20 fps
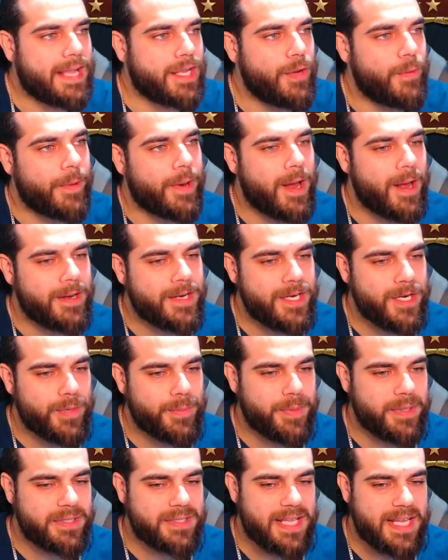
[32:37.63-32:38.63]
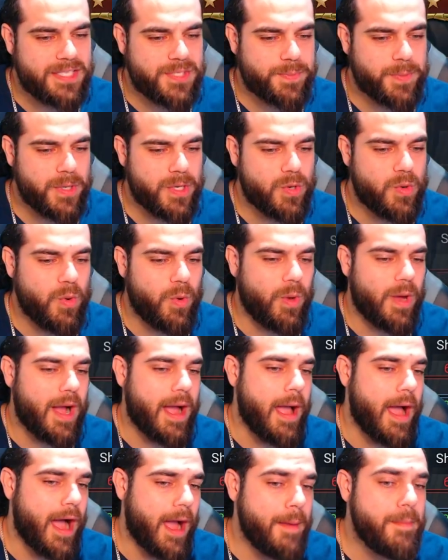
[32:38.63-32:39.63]
going on here, but that's pretty cool.
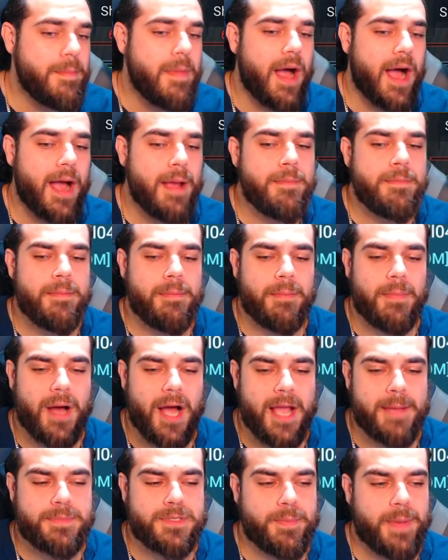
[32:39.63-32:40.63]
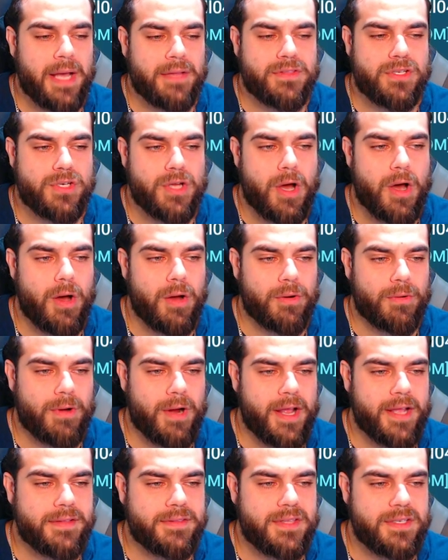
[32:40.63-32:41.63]
I'm hyped about the dog,
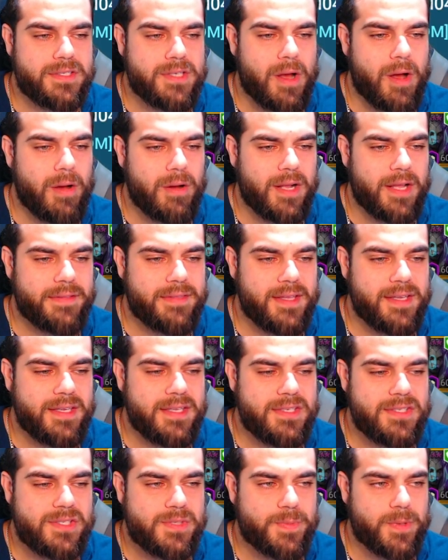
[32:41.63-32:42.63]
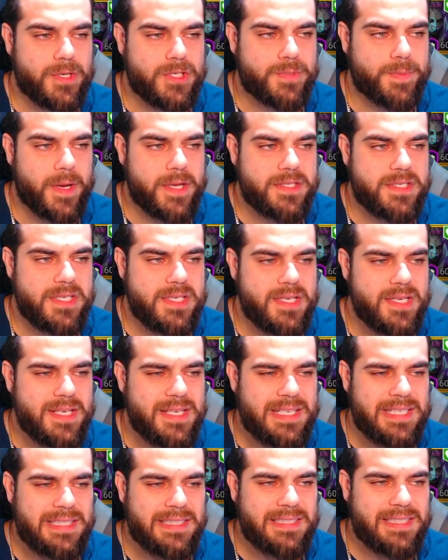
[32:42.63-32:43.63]
right? The dog I think is pretty spicy.
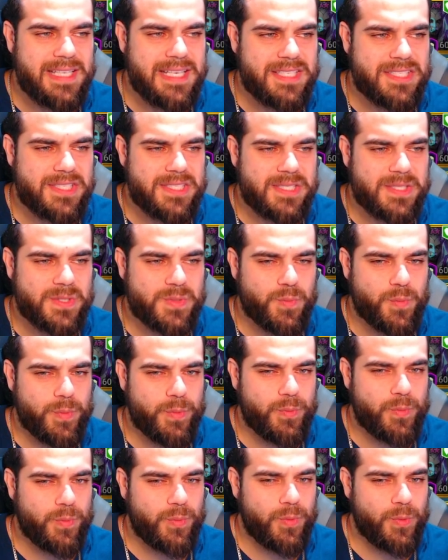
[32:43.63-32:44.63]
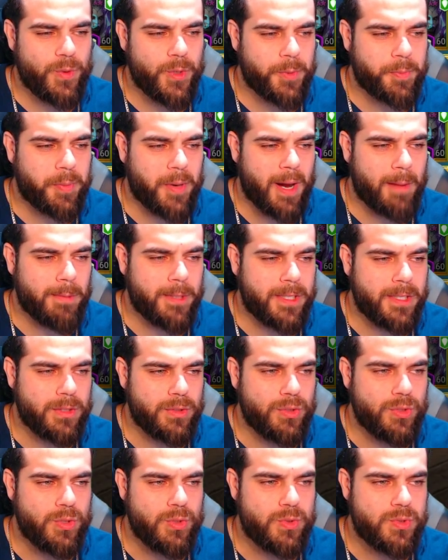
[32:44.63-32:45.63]
This, we're probably gonna
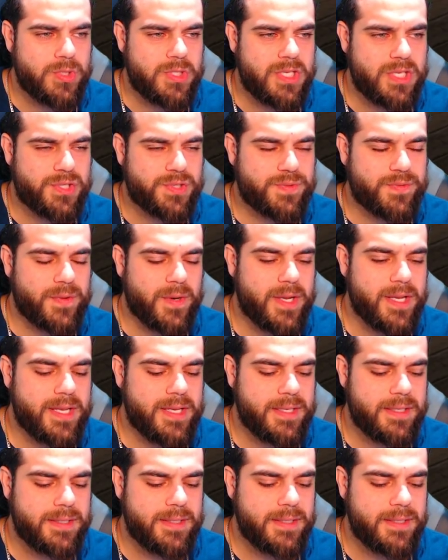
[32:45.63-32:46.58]
lose this fight.